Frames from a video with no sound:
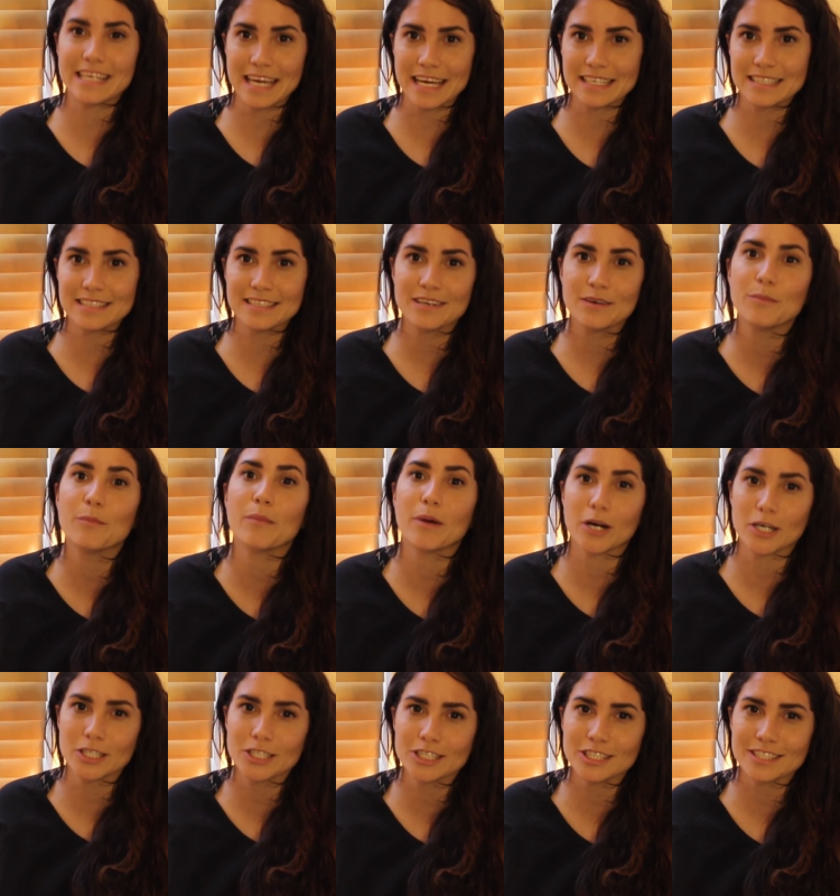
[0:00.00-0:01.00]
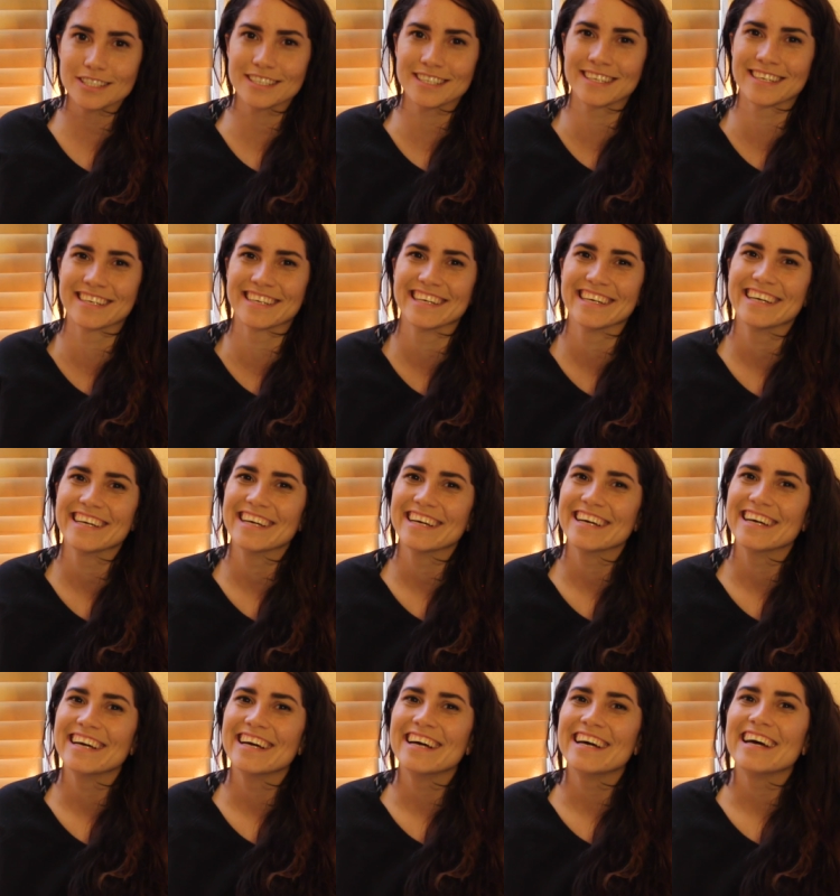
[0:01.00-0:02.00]
yes, March,
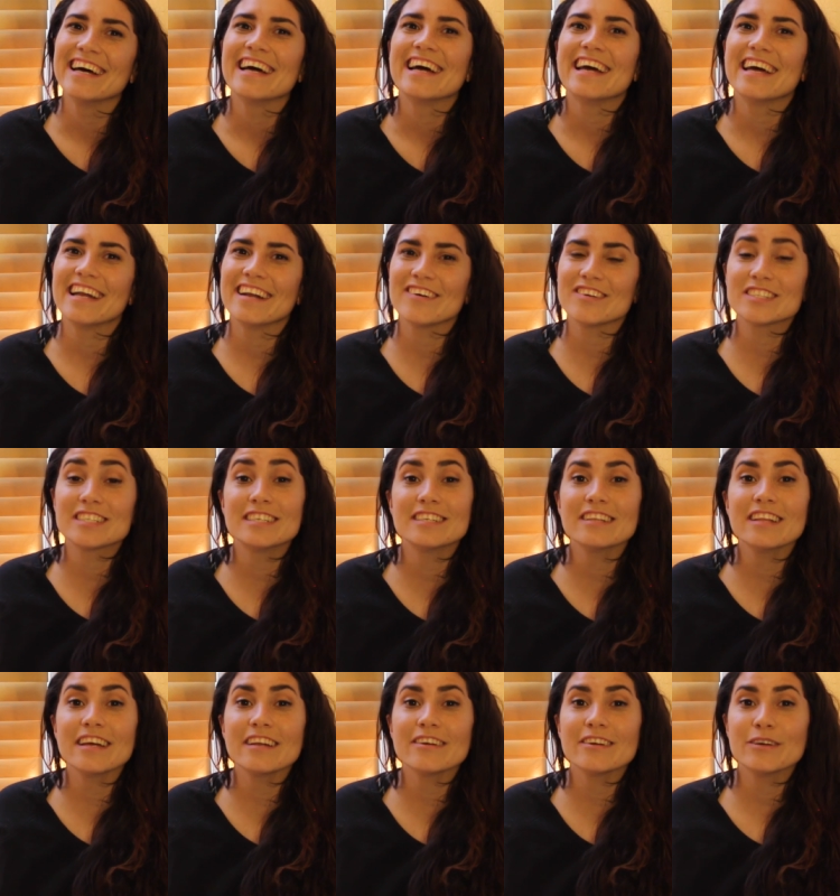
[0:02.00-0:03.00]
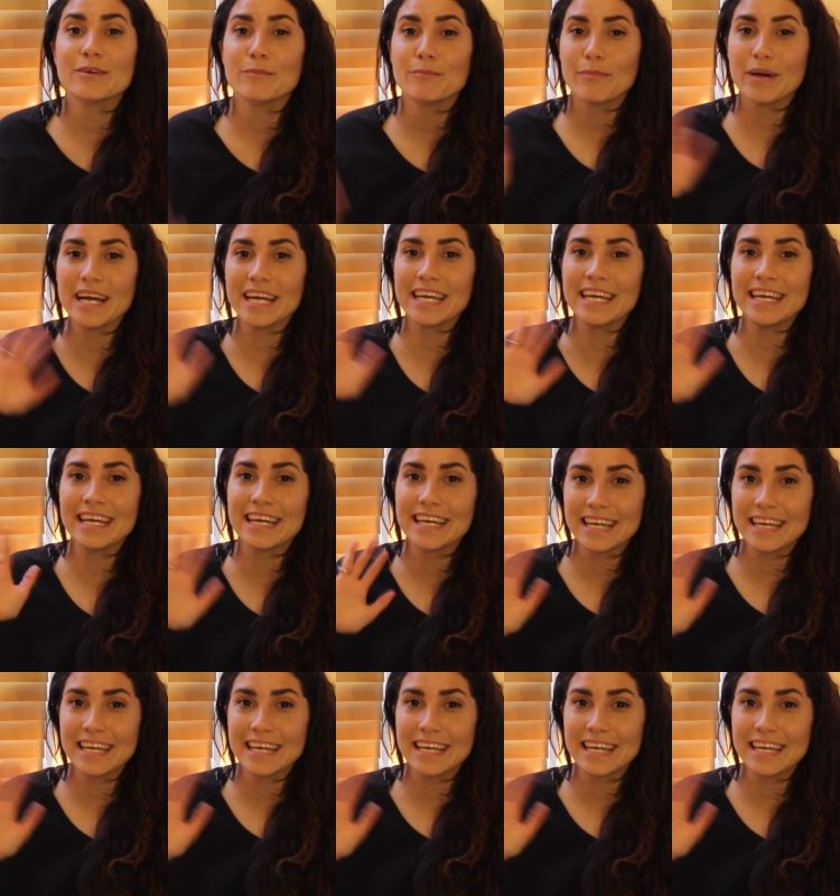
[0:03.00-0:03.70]
and I'll see you later. Bye!